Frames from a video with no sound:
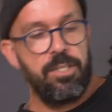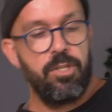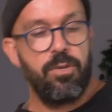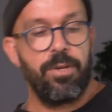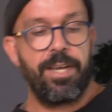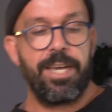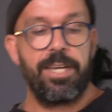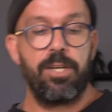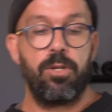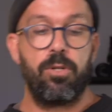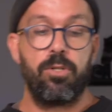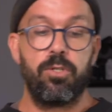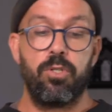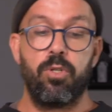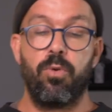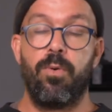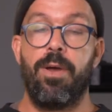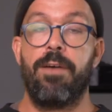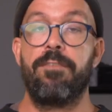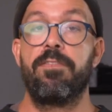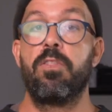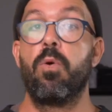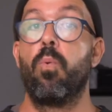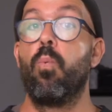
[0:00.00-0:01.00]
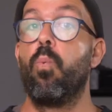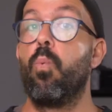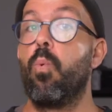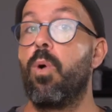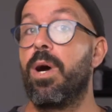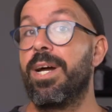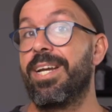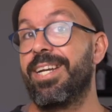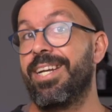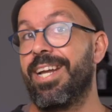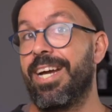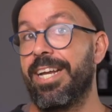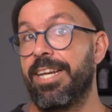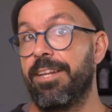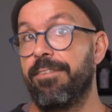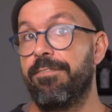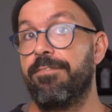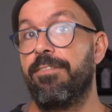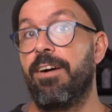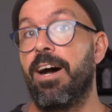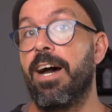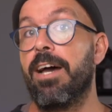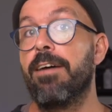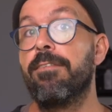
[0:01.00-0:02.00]
You can also have the
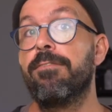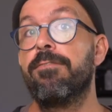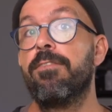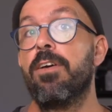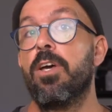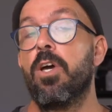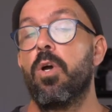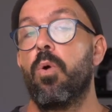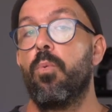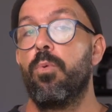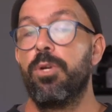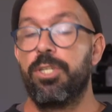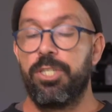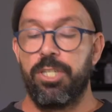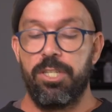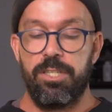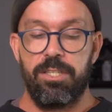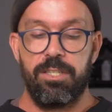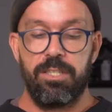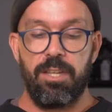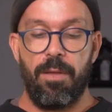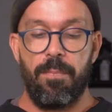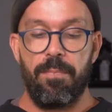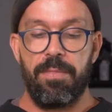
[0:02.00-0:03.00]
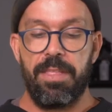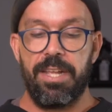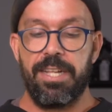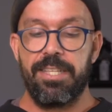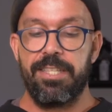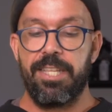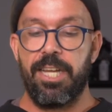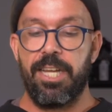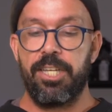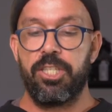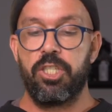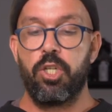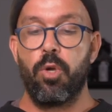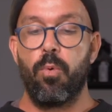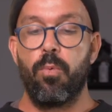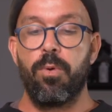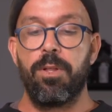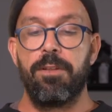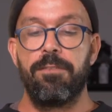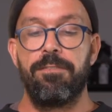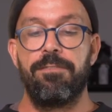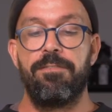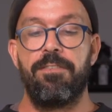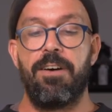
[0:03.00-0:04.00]
195, which is something that you
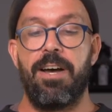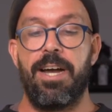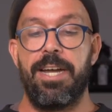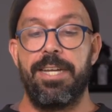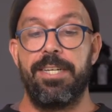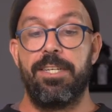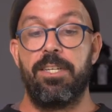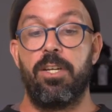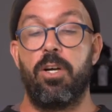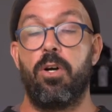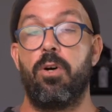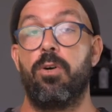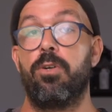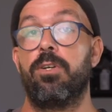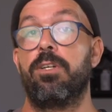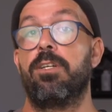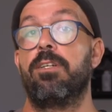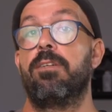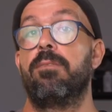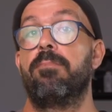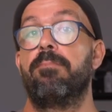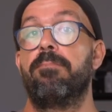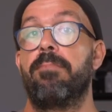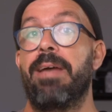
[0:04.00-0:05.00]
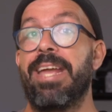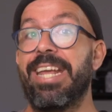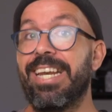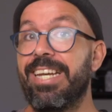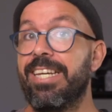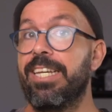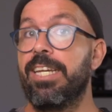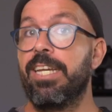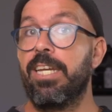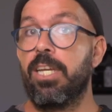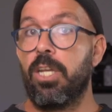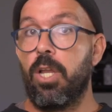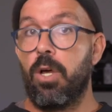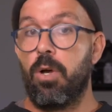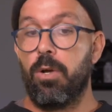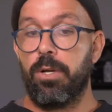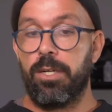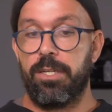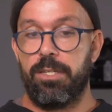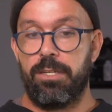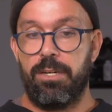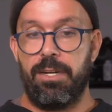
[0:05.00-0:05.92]
will find on mainly longer,